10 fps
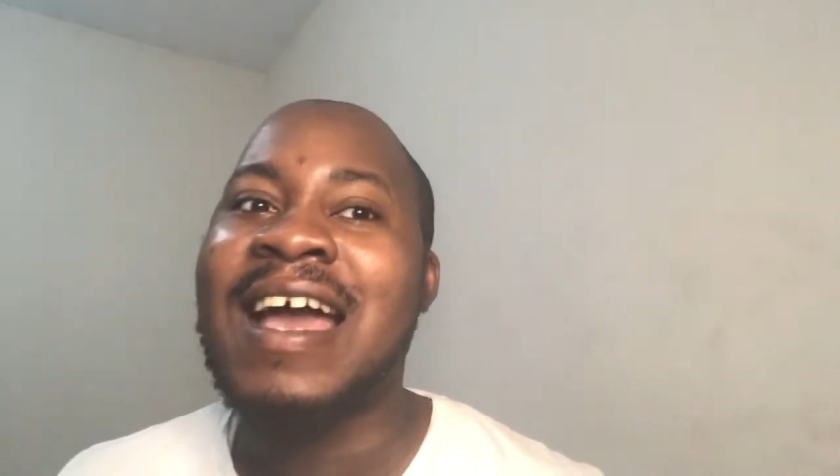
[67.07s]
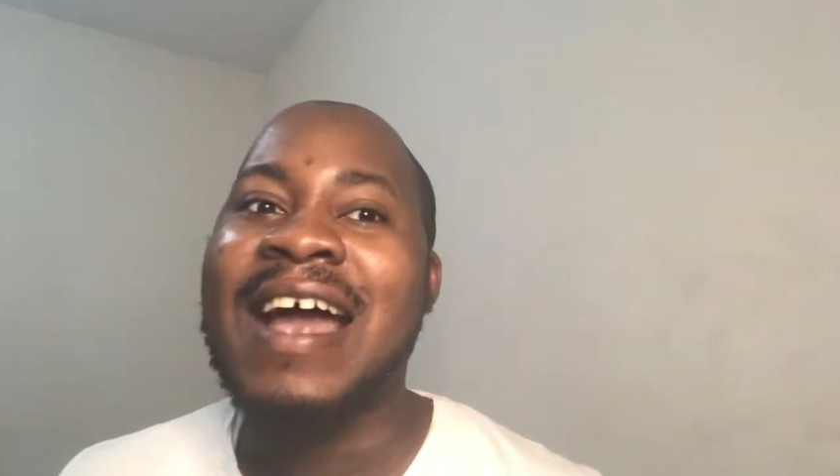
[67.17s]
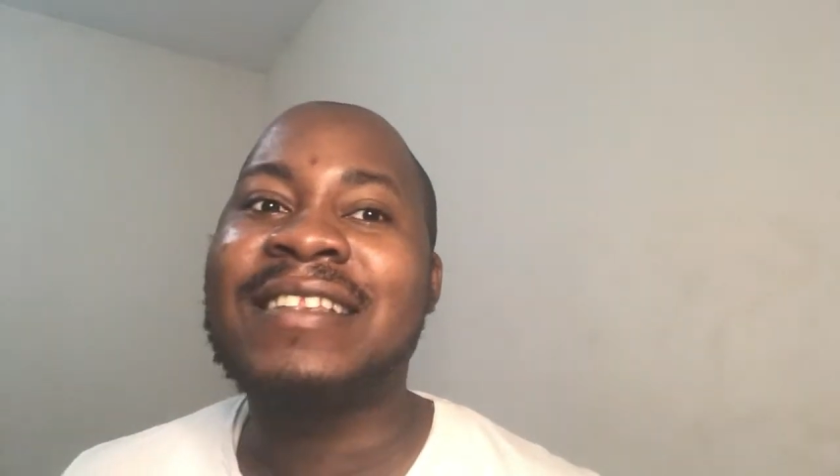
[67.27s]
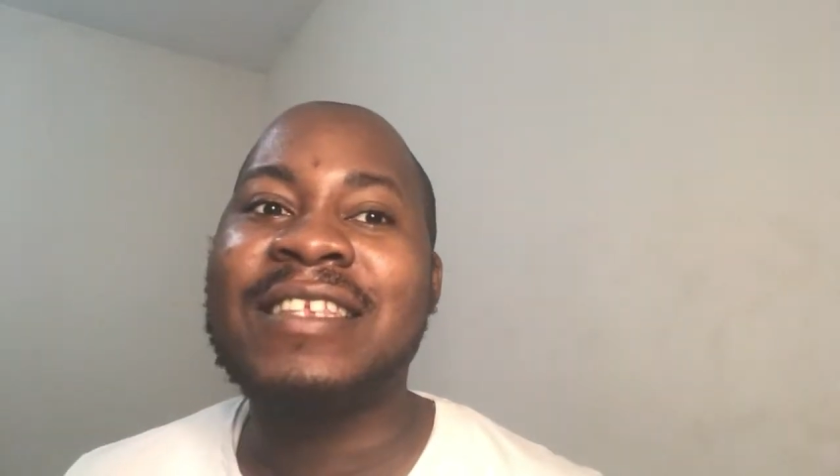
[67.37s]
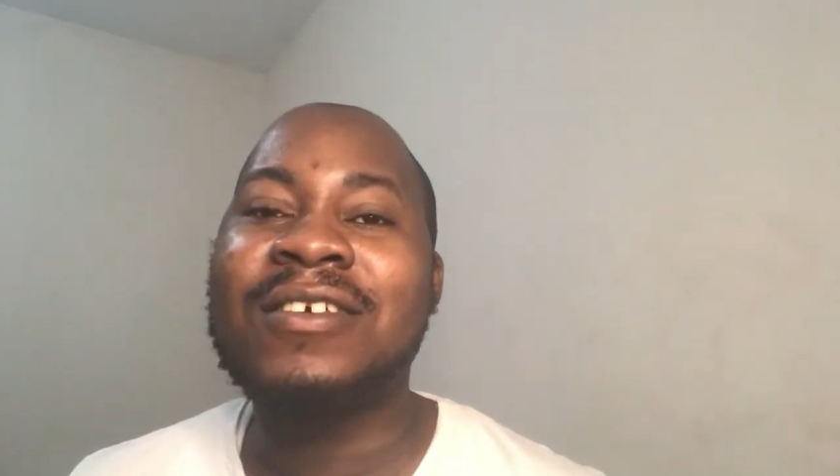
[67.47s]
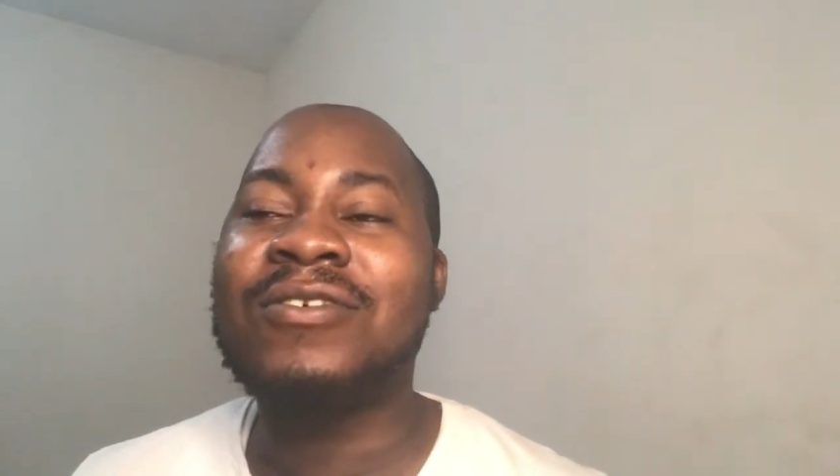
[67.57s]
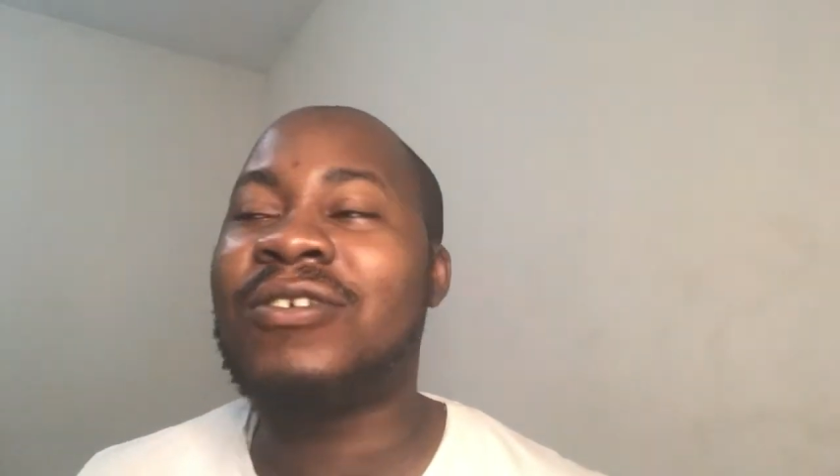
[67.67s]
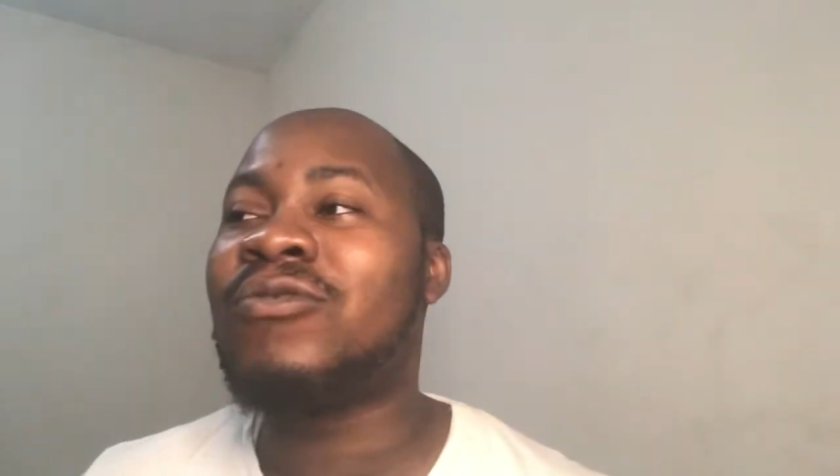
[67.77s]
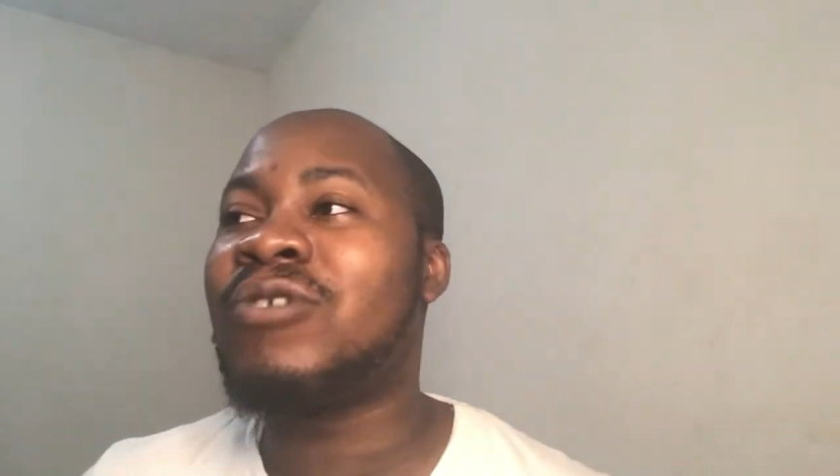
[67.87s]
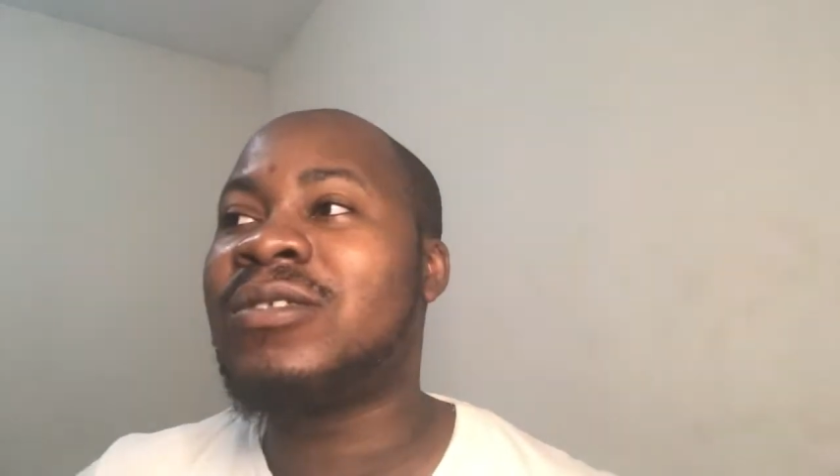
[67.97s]
I think
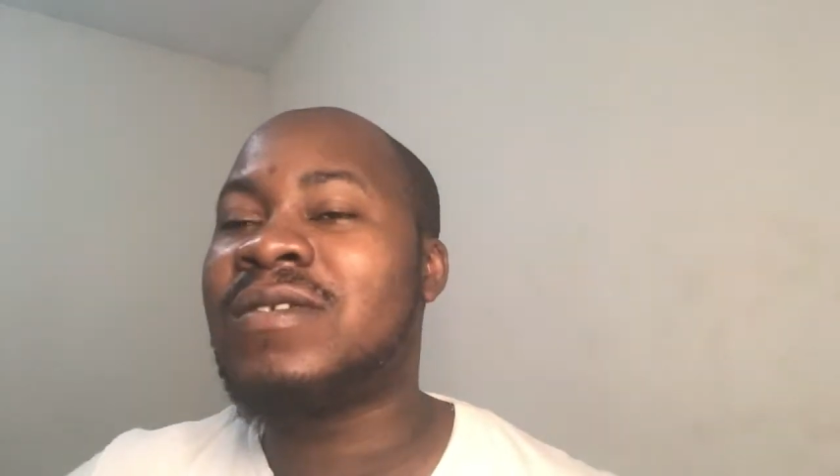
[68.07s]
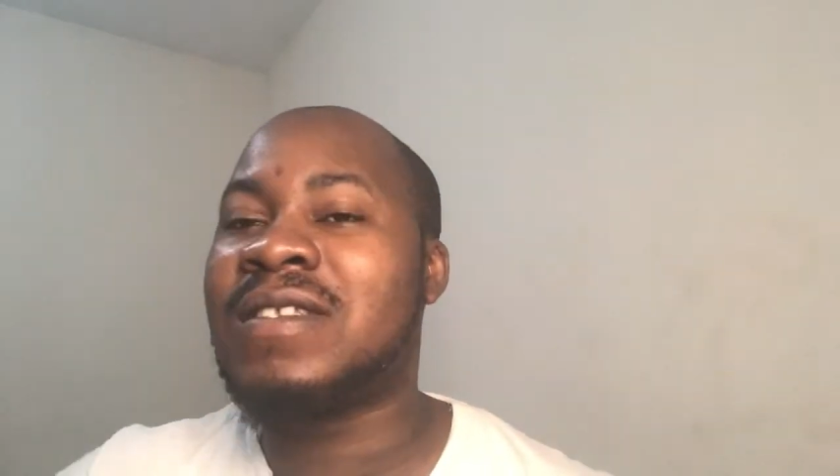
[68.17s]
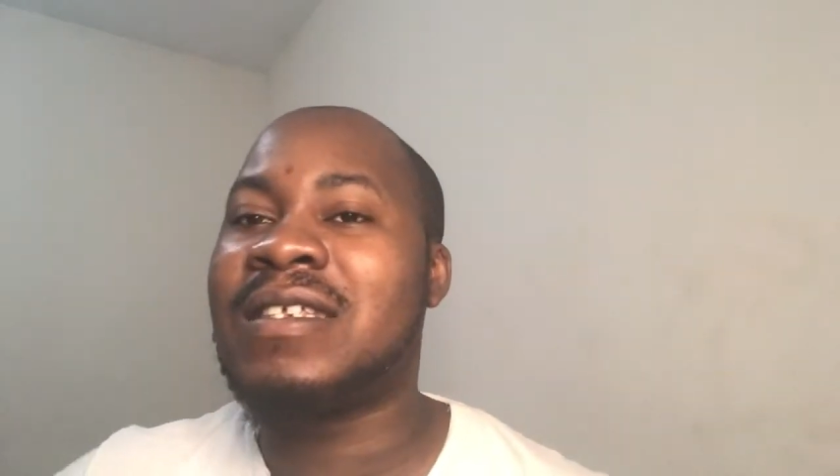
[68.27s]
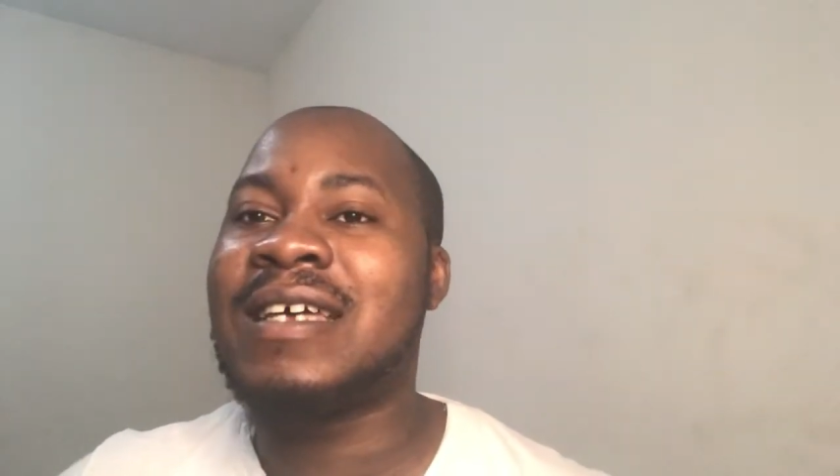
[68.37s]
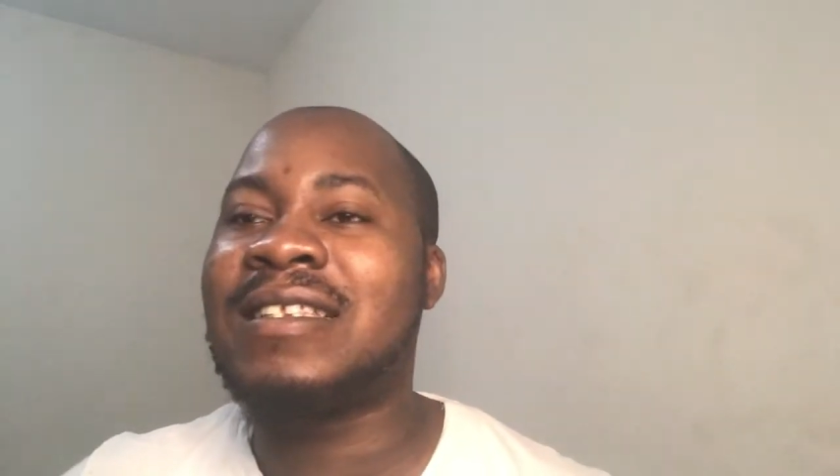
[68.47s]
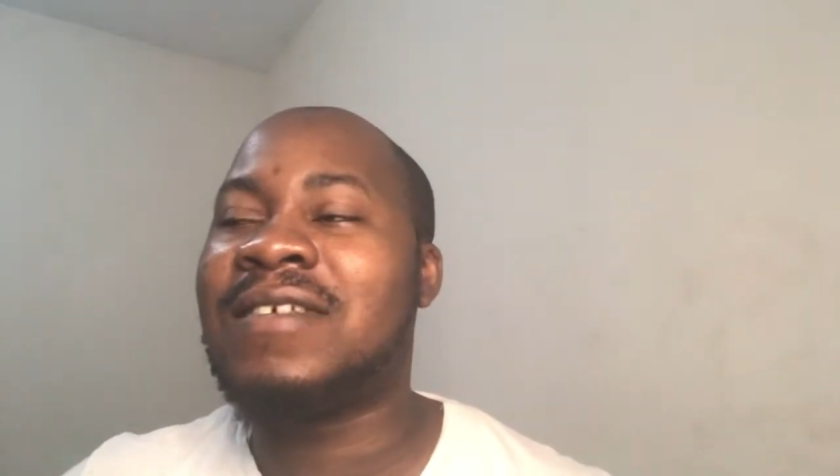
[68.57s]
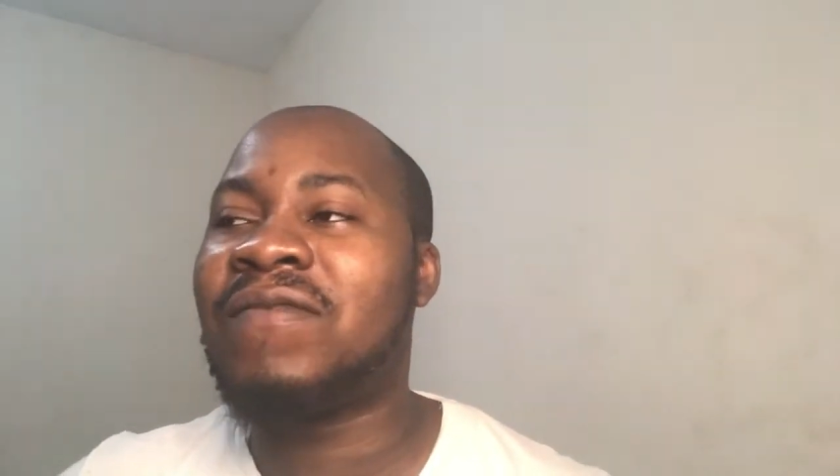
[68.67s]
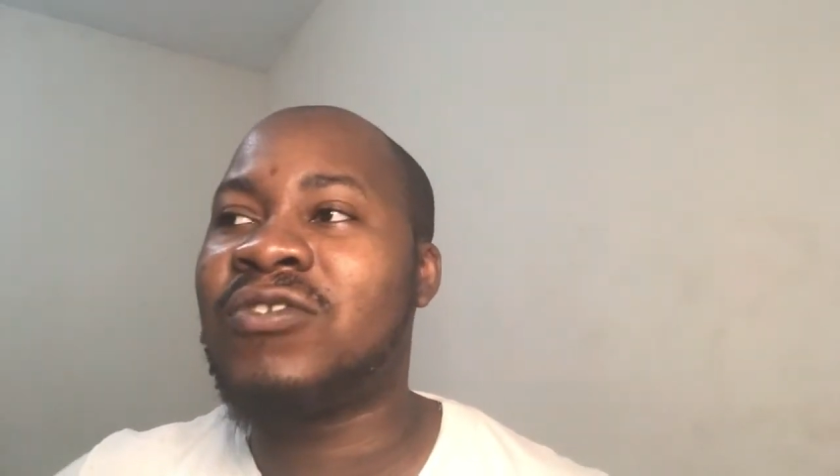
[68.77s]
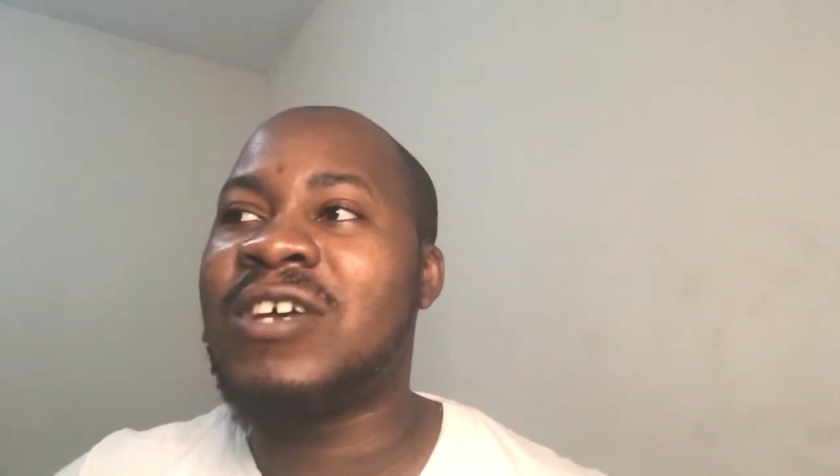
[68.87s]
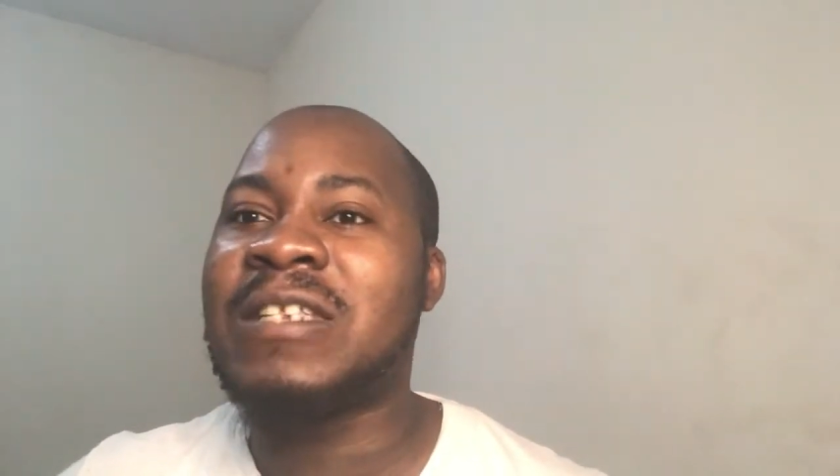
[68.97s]
you're going to see that the video